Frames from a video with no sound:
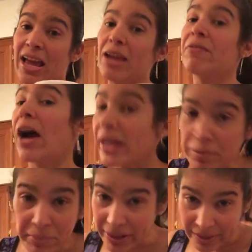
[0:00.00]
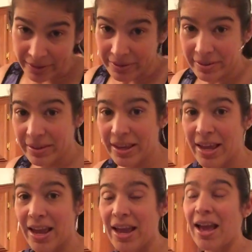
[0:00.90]
if I can make this,
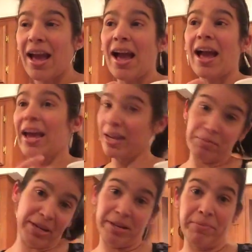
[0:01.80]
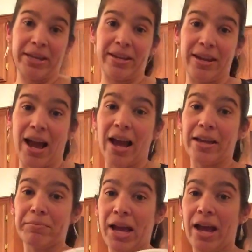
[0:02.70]
anybody can make it. I
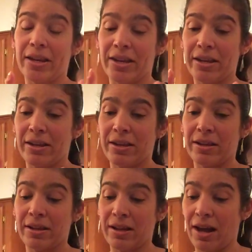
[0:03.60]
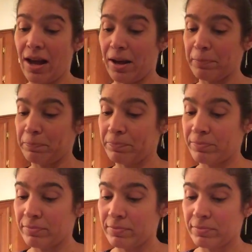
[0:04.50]
am not
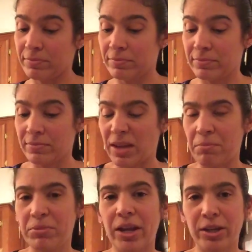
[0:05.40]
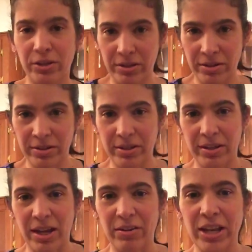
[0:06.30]
a good cook.
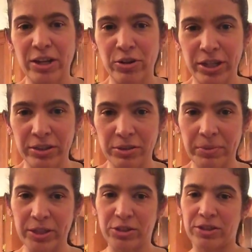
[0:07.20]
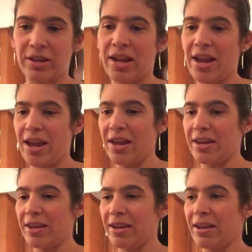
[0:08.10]
I don't like cooking too much,
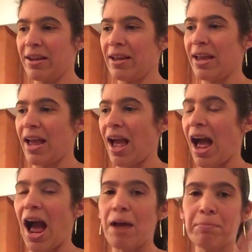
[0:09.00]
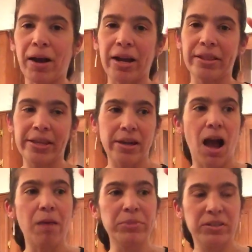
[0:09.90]
and I buy the
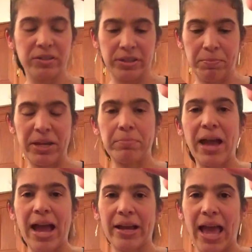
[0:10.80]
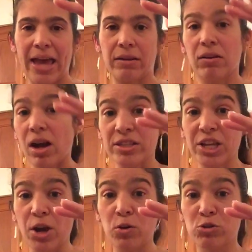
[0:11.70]
almonds, the big bag at
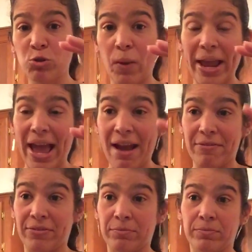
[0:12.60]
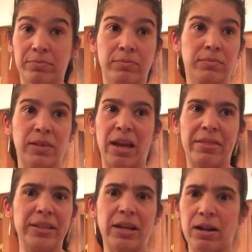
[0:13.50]
Costco. So I
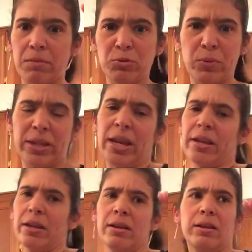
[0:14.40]
think that comes with like